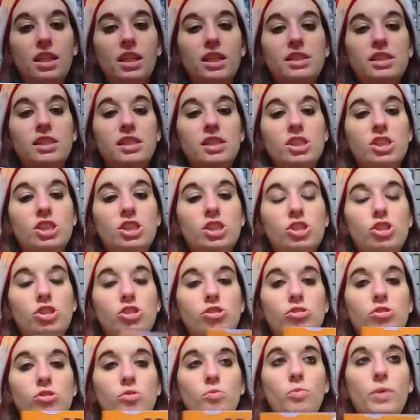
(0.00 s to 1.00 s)
addiction
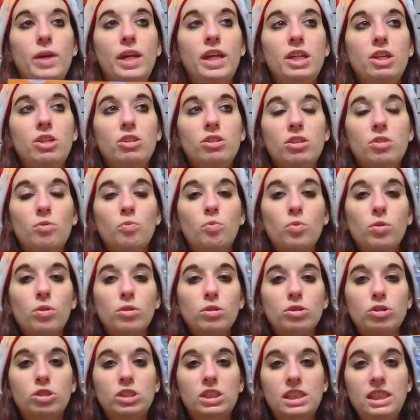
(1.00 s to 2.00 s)
to the way the
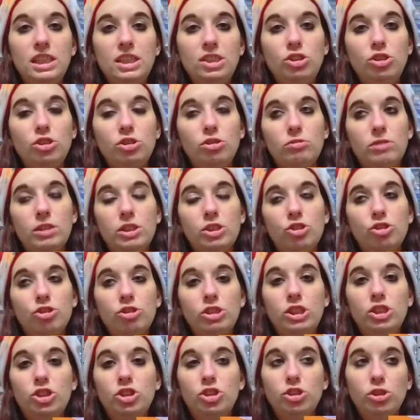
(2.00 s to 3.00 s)
world sees you and
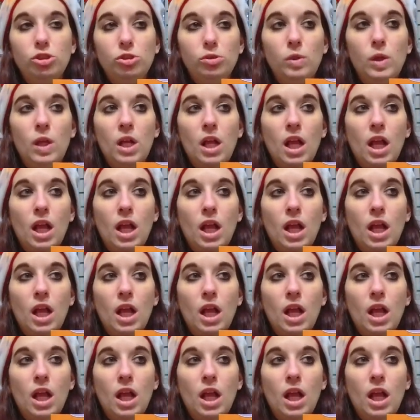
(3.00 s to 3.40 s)
treats you.